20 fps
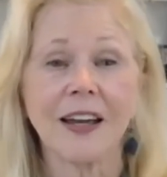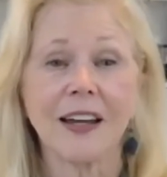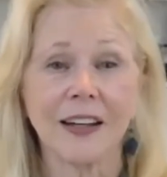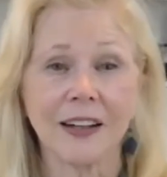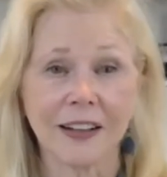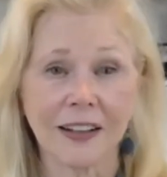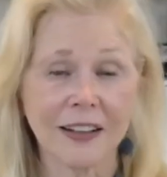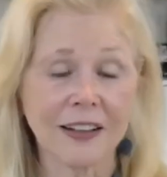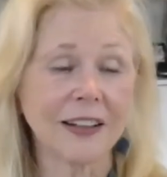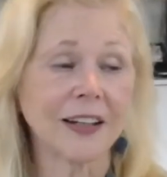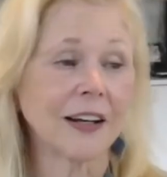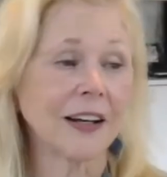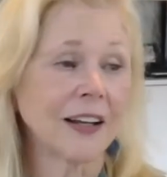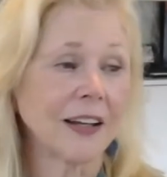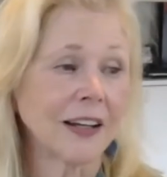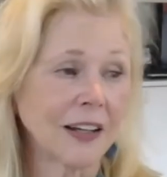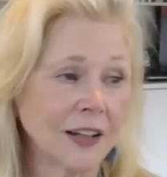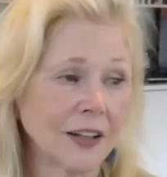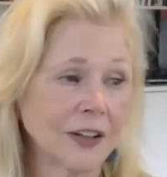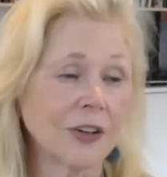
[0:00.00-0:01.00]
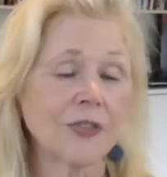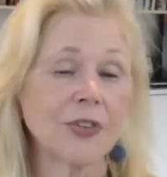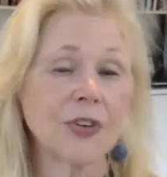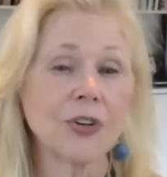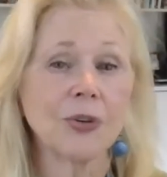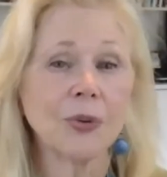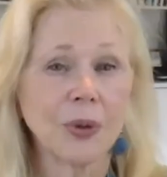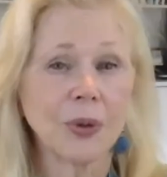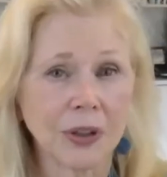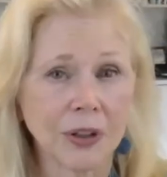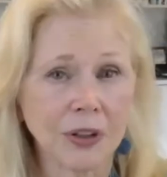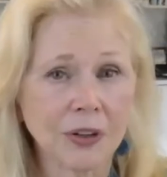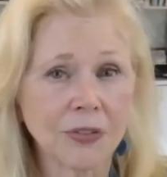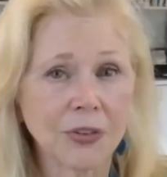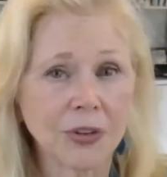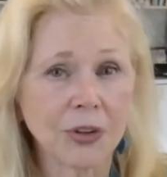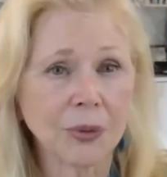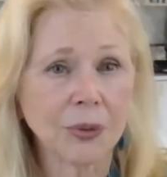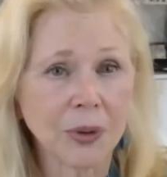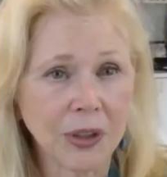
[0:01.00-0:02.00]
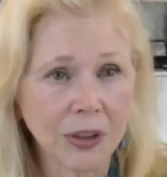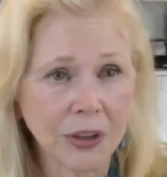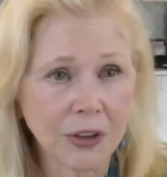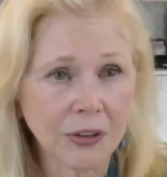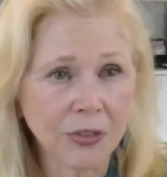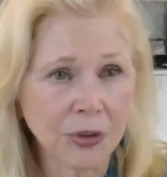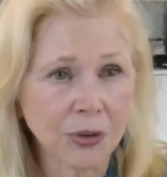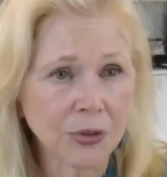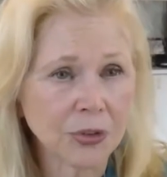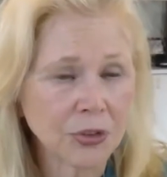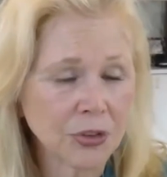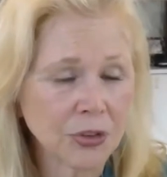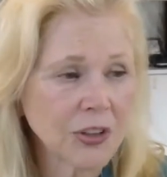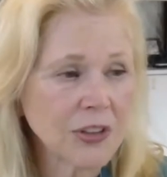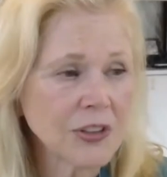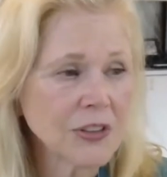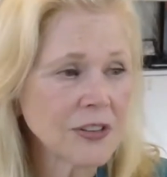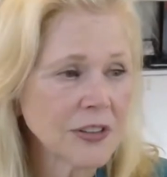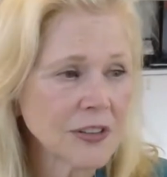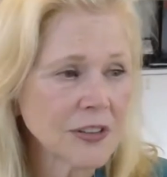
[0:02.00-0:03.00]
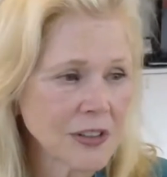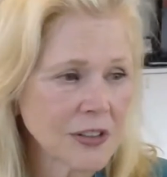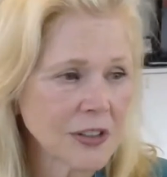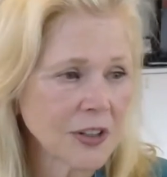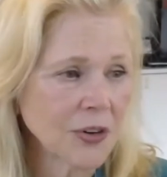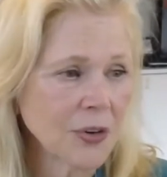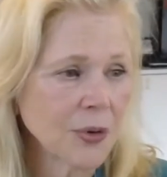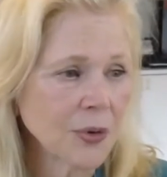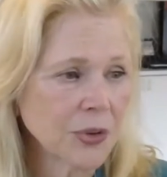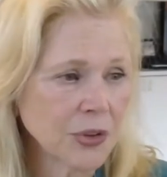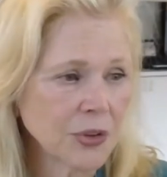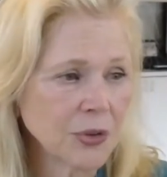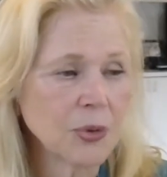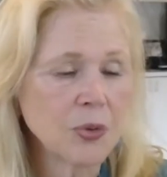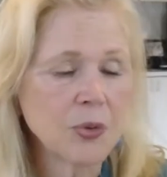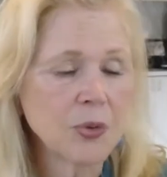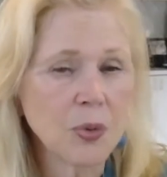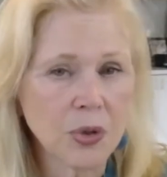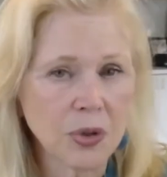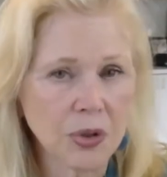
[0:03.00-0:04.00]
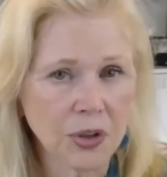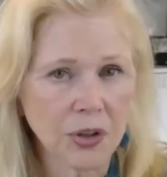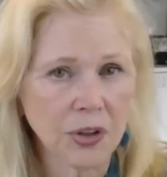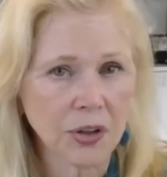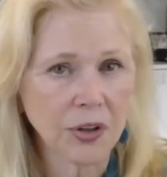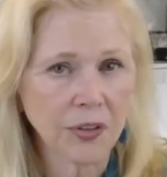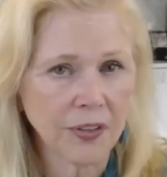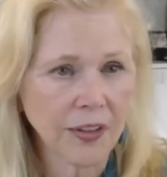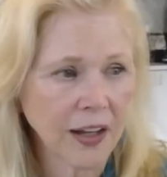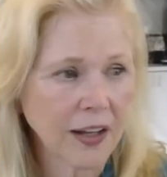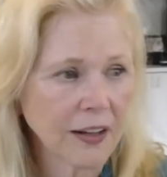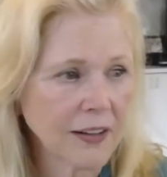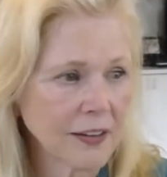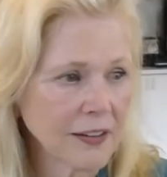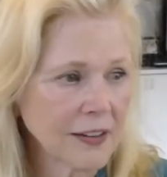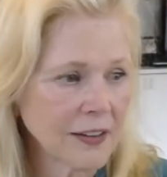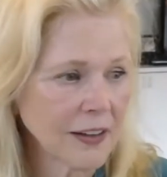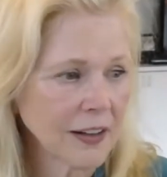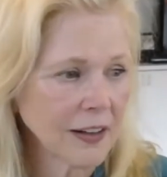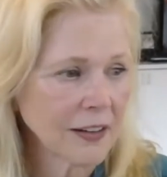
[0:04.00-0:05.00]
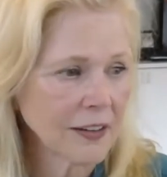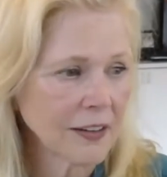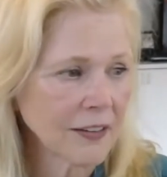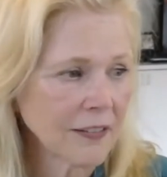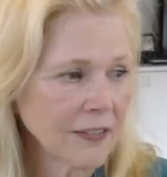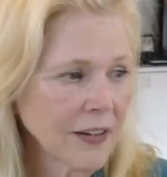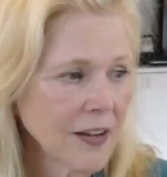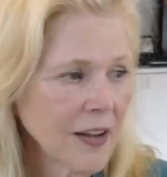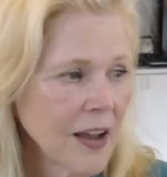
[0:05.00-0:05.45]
And again, interview, interview, interview, just as though you were that detective.